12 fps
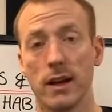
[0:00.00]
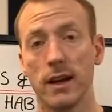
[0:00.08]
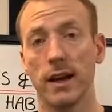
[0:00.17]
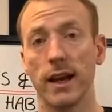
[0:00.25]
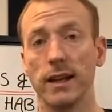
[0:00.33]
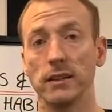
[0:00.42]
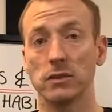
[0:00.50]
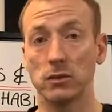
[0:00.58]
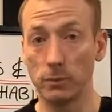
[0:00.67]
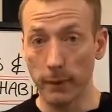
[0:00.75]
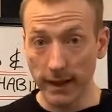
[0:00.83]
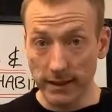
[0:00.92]
It's to
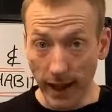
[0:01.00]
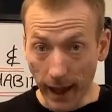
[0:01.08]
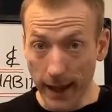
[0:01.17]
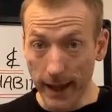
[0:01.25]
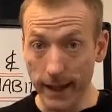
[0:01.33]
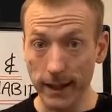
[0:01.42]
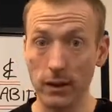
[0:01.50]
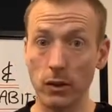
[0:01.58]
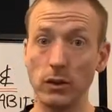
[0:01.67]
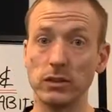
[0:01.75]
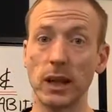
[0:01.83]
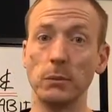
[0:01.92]
maintain
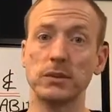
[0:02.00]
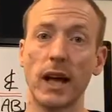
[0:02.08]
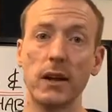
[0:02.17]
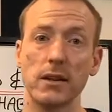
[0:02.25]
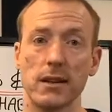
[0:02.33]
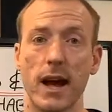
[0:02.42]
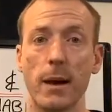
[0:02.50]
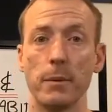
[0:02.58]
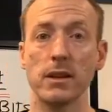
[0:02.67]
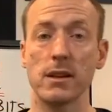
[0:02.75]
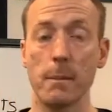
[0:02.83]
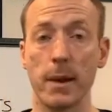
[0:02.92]
those same standards and
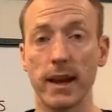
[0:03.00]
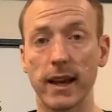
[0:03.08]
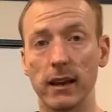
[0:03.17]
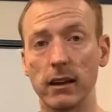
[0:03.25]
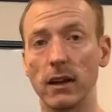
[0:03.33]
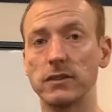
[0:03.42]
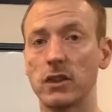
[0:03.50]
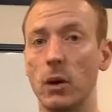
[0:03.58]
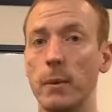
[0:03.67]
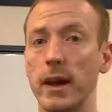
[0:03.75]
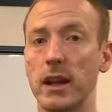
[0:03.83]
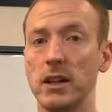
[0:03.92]
habits and make it a lifestyle,
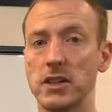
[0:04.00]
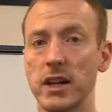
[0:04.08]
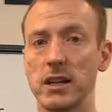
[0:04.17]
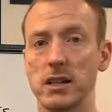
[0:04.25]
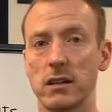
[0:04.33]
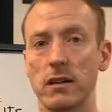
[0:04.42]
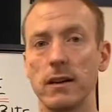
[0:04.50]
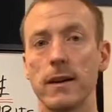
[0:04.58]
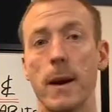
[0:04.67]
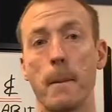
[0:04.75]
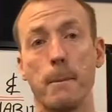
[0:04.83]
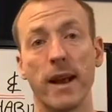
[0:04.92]
make it a change, all right?
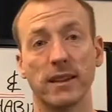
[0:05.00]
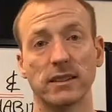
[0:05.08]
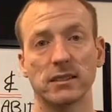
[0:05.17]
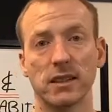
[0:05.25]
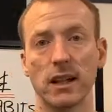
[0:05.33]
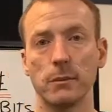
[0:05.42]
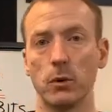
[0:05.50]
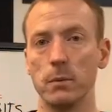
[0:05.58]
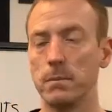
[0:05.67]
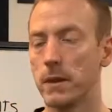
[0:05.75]
Make it sustainable.